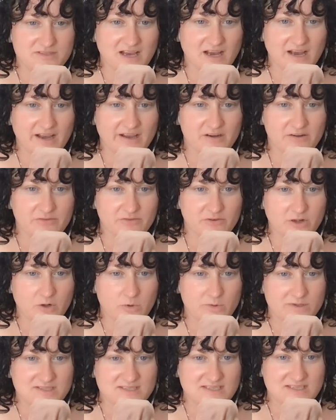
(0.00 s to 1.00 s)
the higher
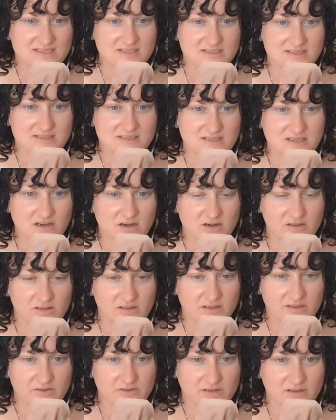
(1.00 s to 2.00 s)
frequencies are
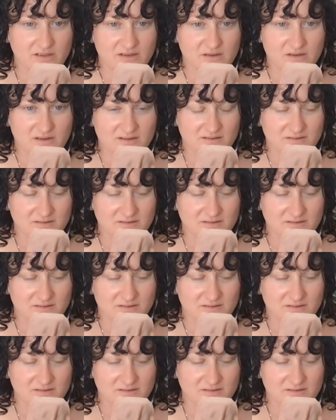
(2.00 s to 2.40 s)
literally